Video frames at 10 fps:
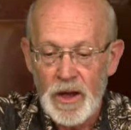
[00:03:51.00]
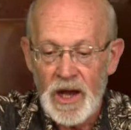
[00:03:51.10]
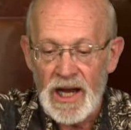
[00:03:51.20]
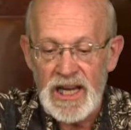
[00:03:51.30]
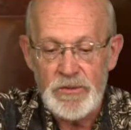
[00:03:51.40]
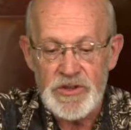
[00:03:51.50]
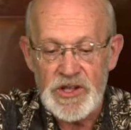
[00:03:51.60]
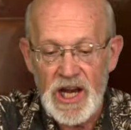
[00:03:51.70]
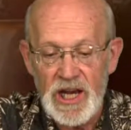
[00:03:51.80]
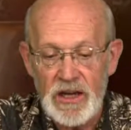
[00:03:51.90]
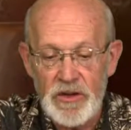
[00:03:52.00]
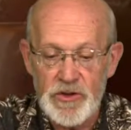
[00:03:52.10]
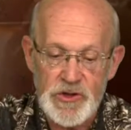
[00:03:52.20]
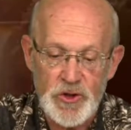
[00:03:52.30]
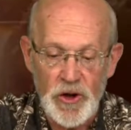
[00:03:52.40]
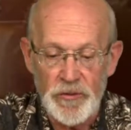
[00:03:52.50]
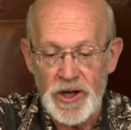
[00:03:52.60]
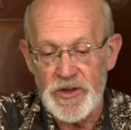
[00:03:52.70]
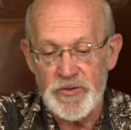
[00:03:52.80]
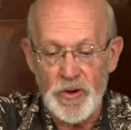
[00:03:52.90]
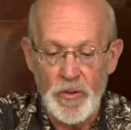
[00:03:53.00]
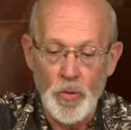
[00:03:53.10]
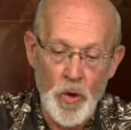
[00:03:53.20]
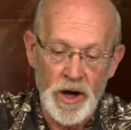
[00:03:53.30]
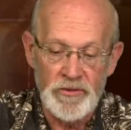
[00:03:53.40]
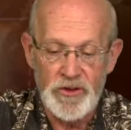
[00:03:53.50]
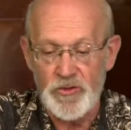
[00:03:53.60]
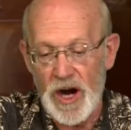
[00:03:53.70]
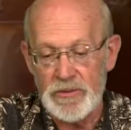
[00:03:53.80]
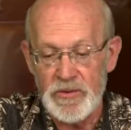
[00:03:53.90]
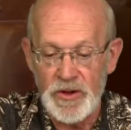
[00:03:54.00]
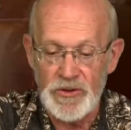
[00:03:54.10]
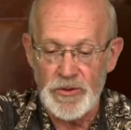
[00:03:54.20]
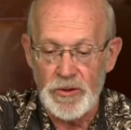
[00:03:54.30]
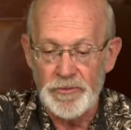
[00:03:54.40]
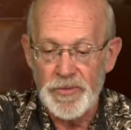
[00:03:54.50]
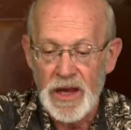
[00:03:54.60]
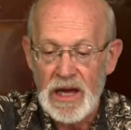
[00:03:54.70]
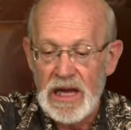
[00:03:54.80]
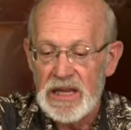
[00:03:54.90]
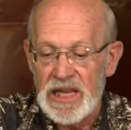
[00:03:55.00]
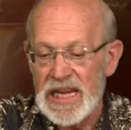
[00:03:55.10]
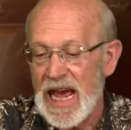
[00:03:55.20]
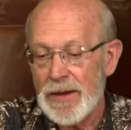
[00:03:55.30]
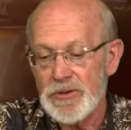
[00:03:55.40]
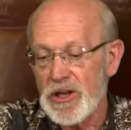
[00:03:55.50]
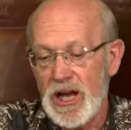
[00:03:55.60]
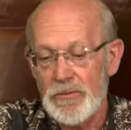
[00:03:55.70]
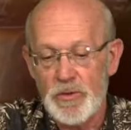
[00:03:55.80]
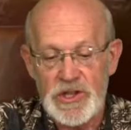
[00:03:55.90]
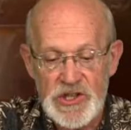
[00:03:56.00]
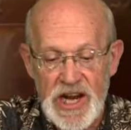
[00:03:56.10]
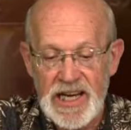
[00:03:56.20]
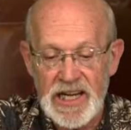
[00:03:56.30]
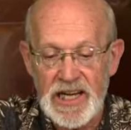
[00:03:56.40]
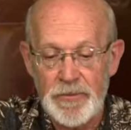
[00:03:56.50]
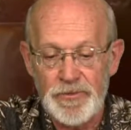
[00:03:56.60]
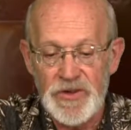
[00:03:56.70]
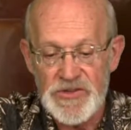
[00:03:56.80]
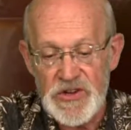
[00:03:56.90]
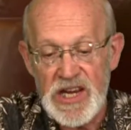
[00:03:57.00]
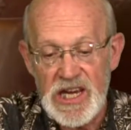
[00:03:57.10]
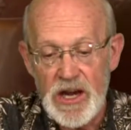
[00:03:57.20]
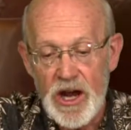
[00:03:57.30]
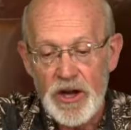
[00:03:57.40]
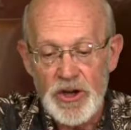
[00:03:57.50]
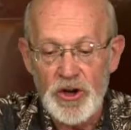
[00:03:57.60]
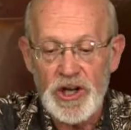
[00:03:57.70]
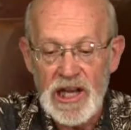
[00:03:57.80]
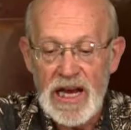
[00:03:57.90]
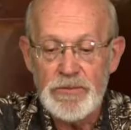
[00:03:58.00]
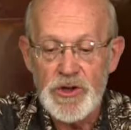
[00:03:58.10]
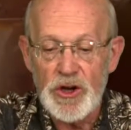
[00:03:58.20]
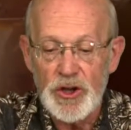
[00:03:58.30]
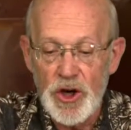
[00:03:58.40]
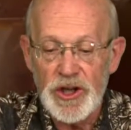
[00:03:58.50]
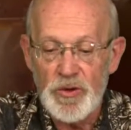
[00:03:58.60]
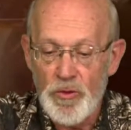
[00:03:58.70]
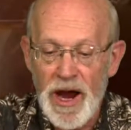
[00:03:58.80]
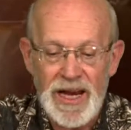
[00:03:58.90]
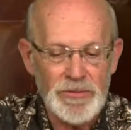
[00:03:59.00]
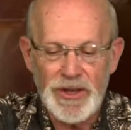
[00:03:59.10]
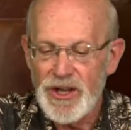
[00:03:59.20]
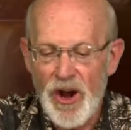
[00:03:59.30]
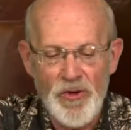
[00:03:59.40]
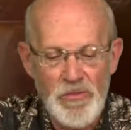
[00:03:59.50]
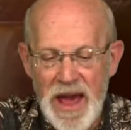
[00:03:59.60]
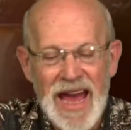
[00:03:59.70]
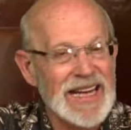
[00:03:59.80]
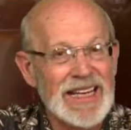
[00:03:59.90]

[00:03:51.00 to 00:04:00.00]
And he would say, Your servant is from one of the tribes of Israel. Then Absalom would say to him, See, your claims are good and right, but no man